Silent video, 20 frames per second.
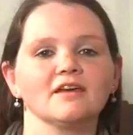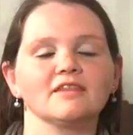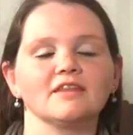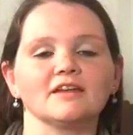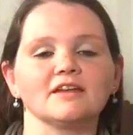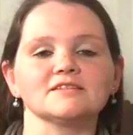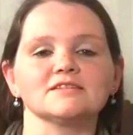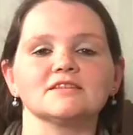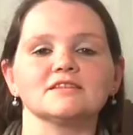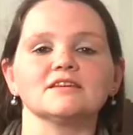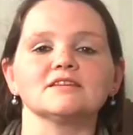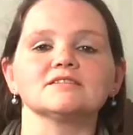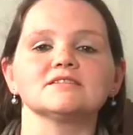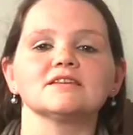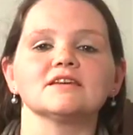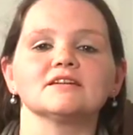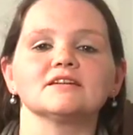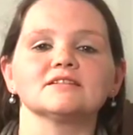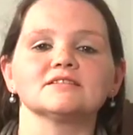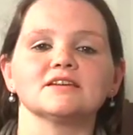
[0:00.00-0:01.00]
That's the
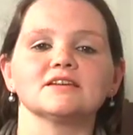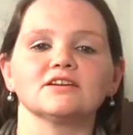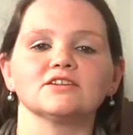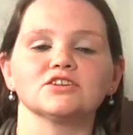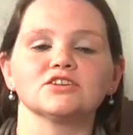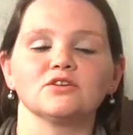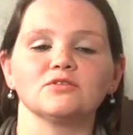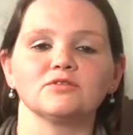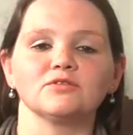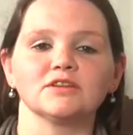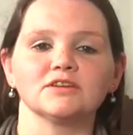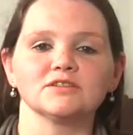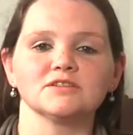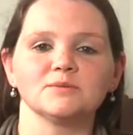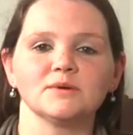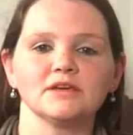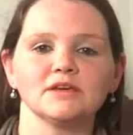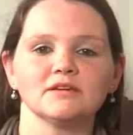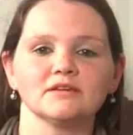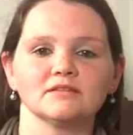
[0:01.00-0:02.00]
second take show for this
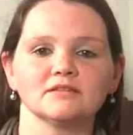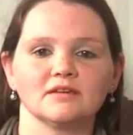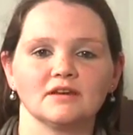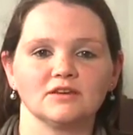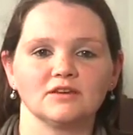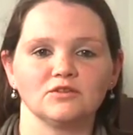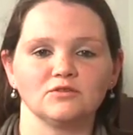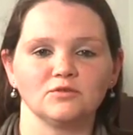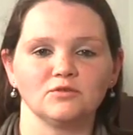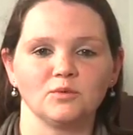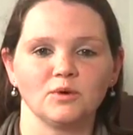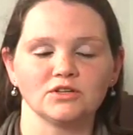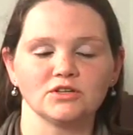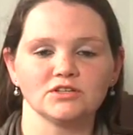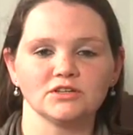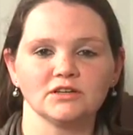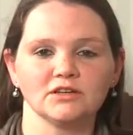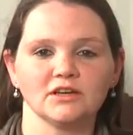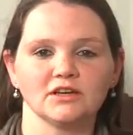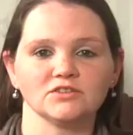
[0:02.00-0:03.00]
week. Thank you for
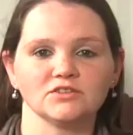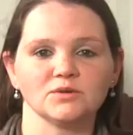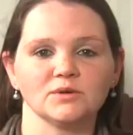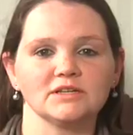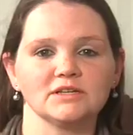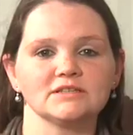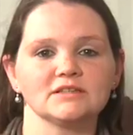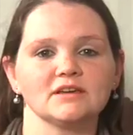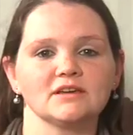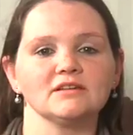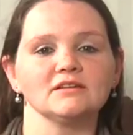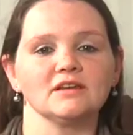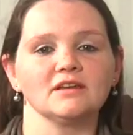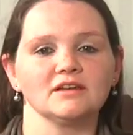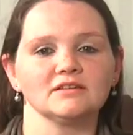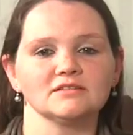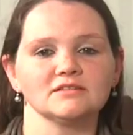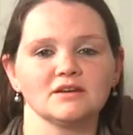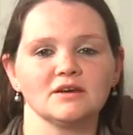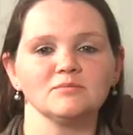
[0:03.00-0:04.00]
watching and join us again
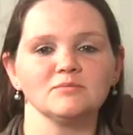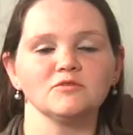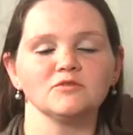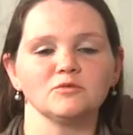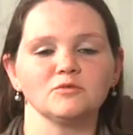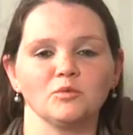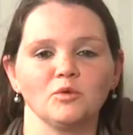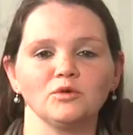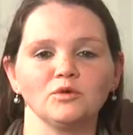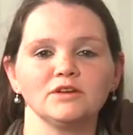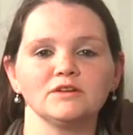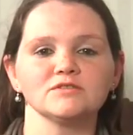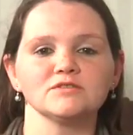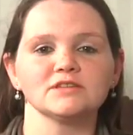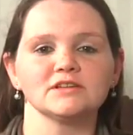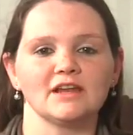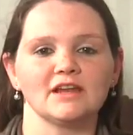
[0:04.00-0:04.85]
next time for more news